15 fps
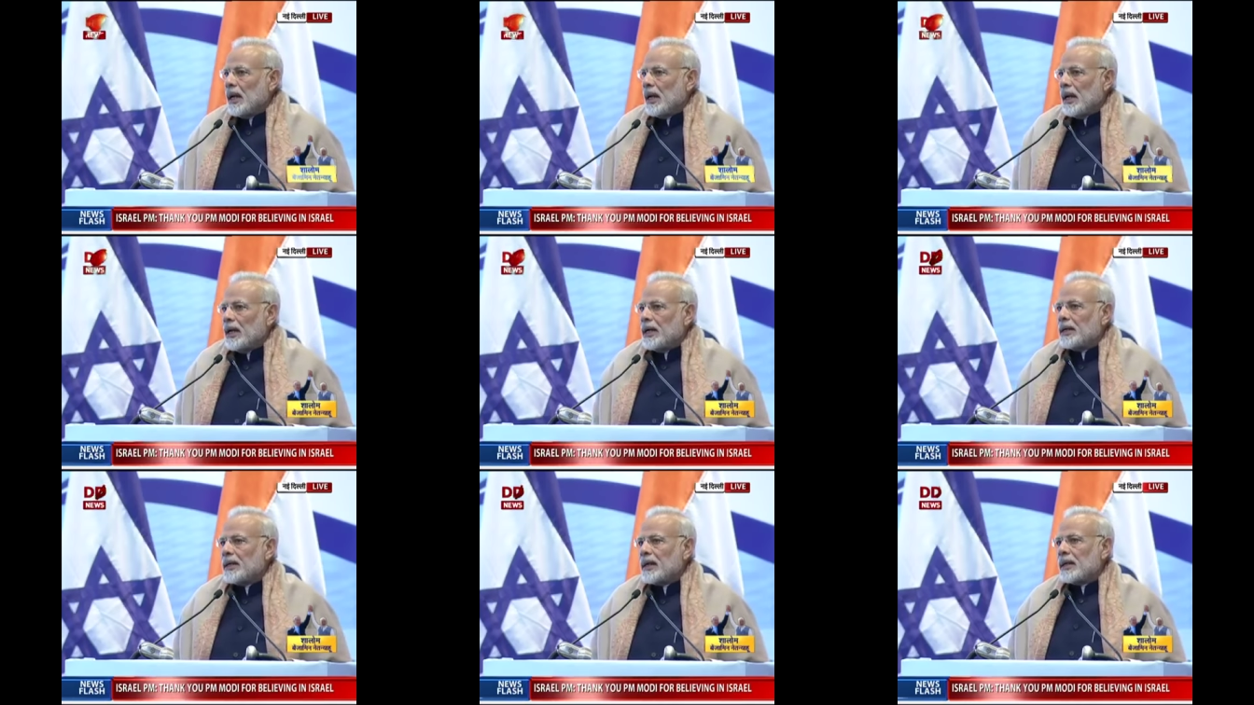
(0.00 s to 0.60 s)

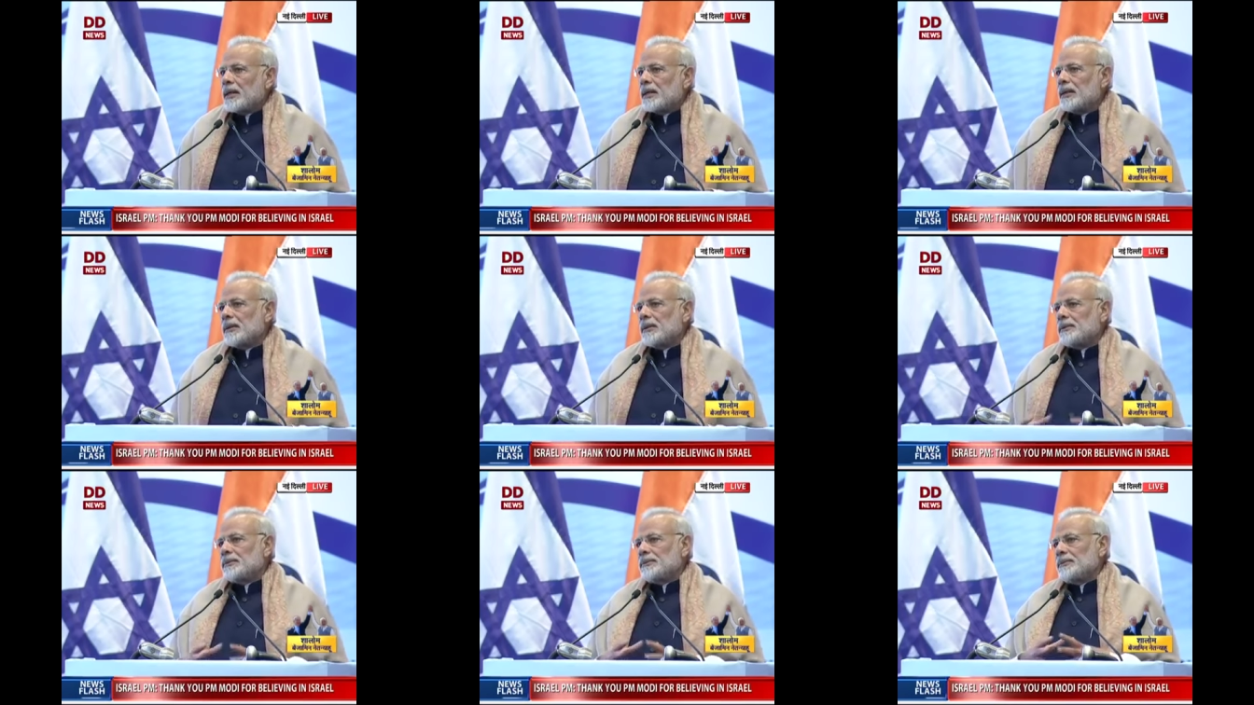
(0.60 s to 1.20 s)
it is an
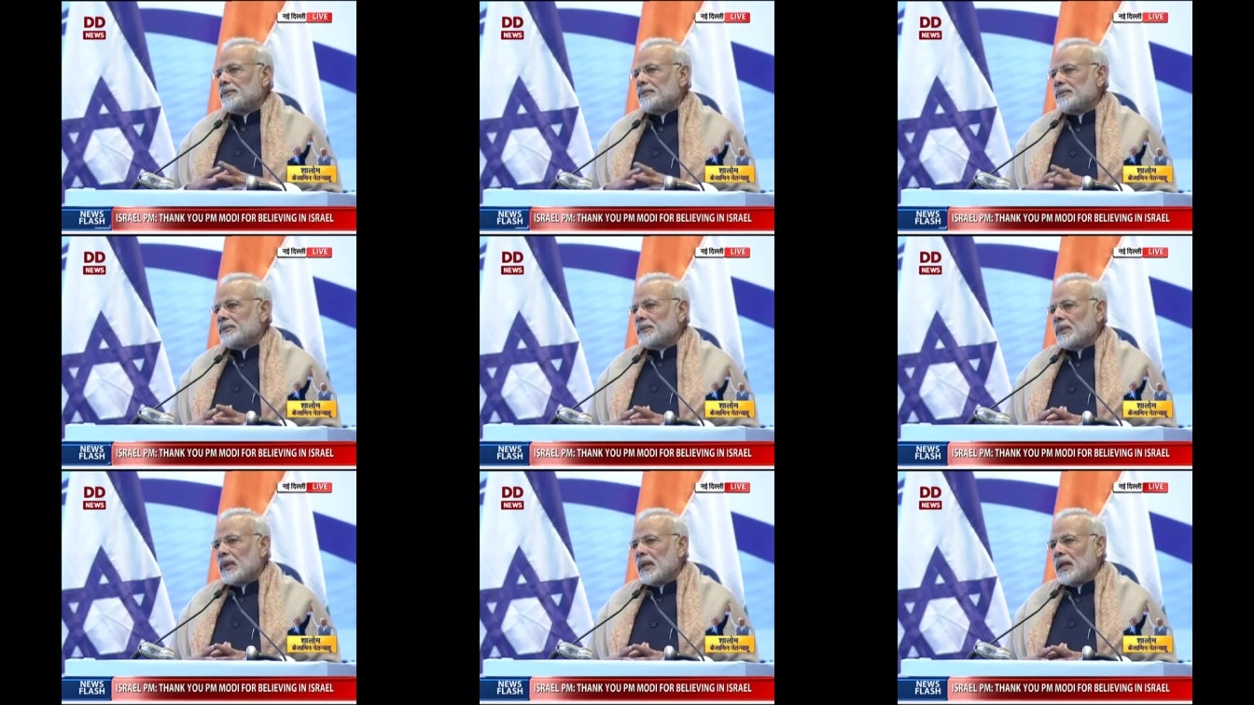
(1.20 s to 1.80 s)

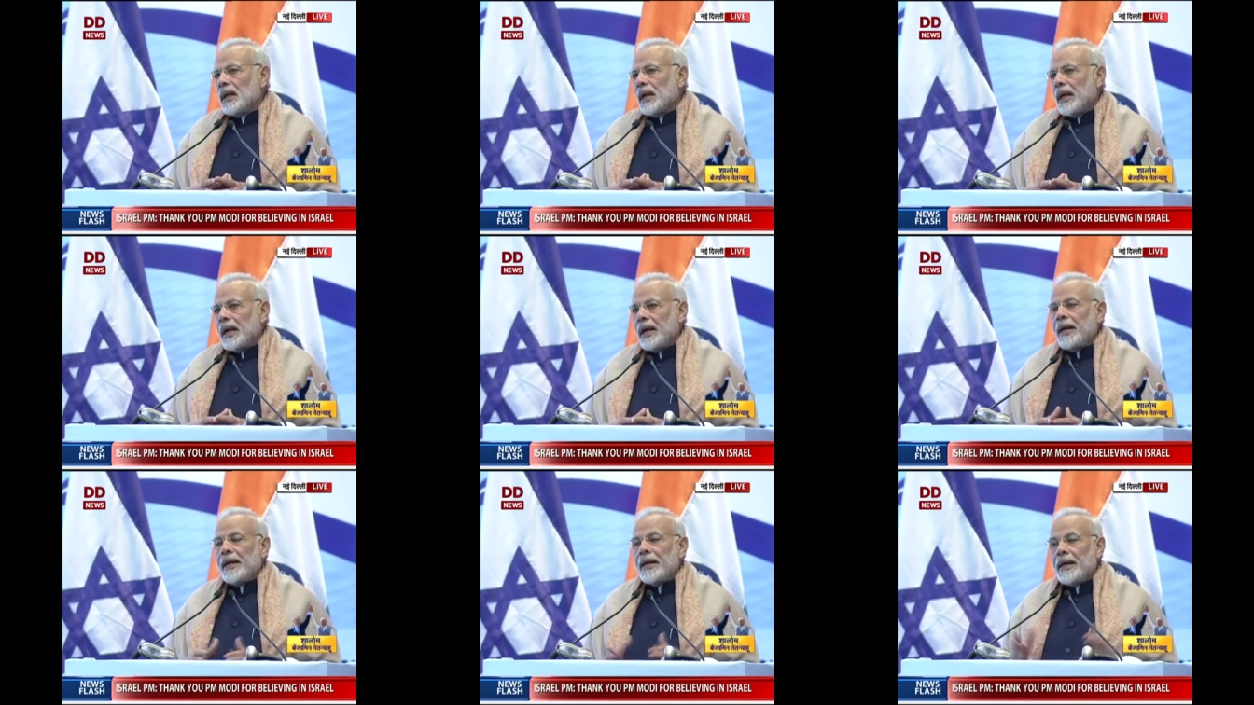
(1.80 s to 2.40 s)

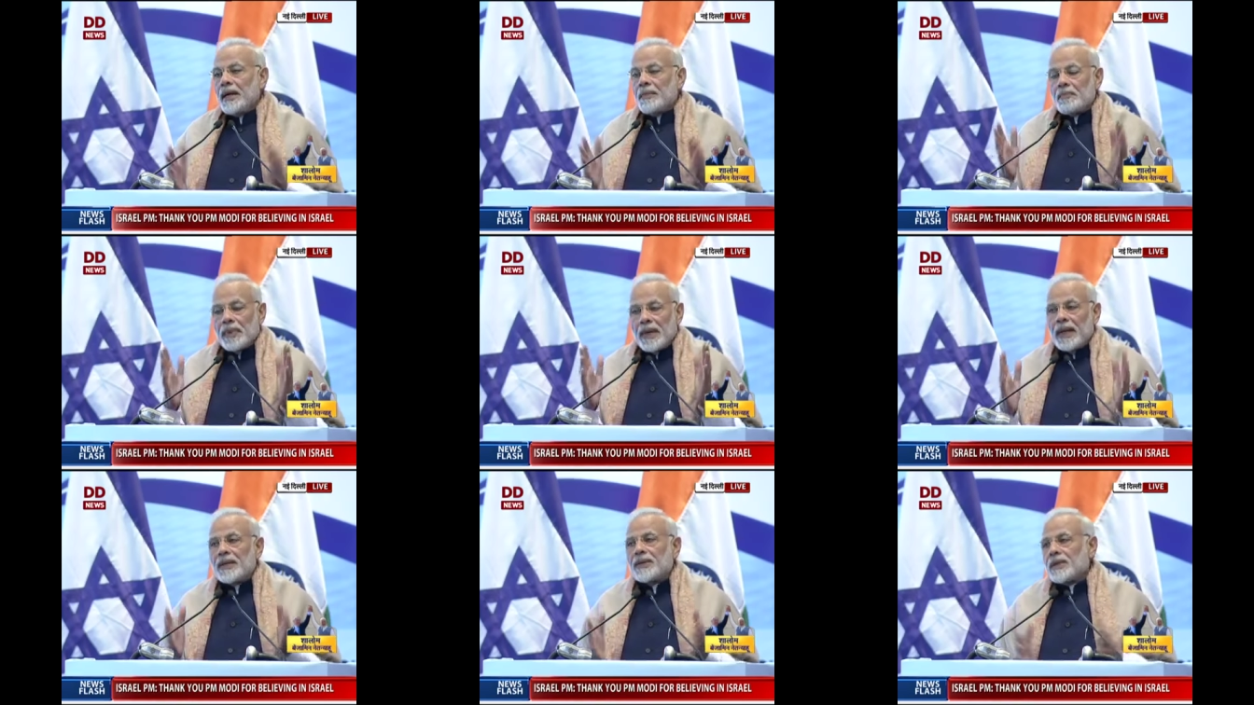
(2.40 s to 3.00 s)
added
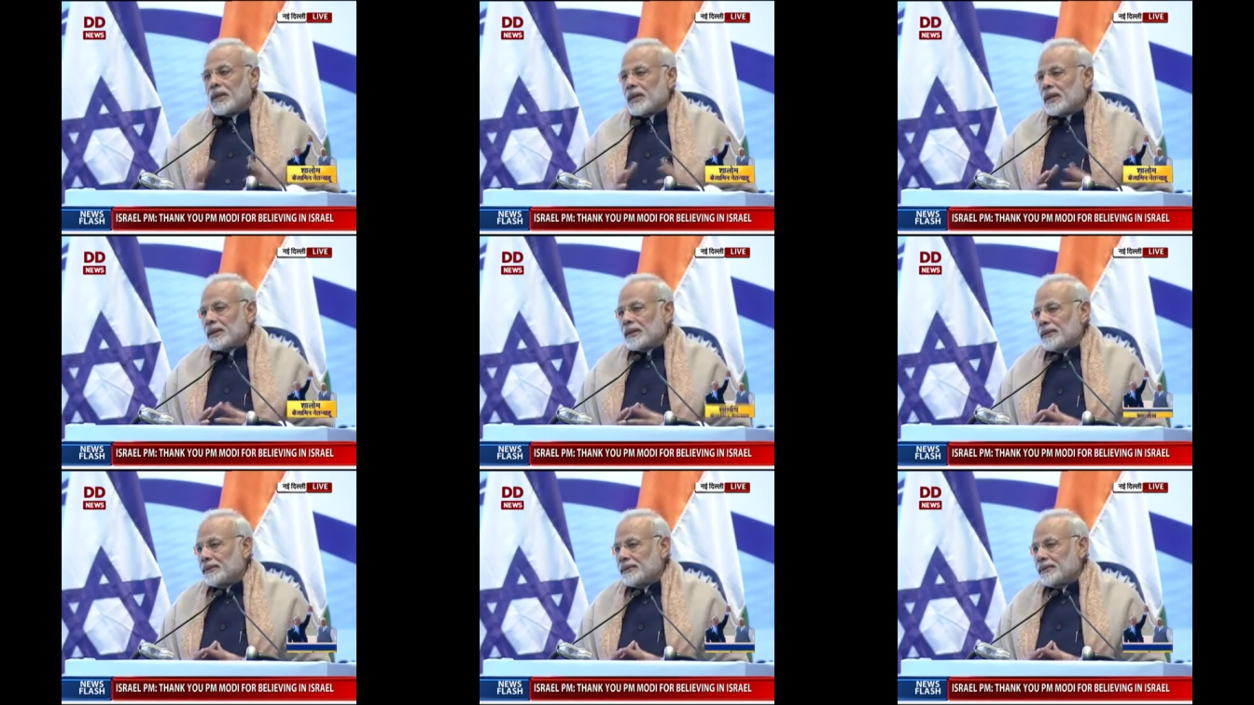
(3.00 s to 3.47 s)
pleasure